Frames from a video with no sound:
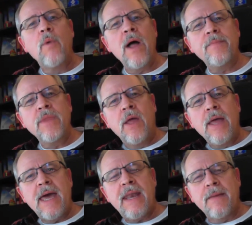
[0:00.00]
Well,
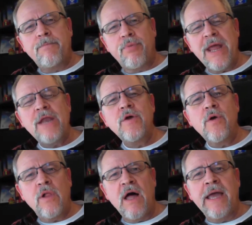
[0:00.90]
had a brand
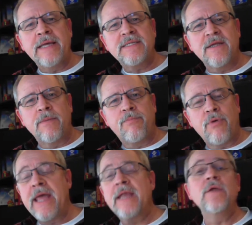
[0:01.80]
new client. They're
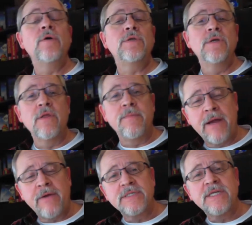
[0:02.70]
brand new to the
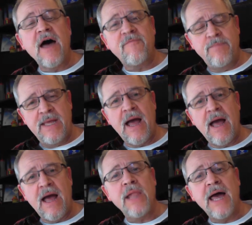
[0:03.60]
Microsoft
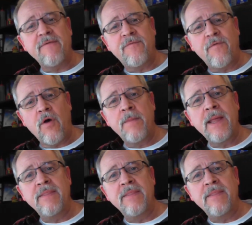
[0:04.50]
BI platform.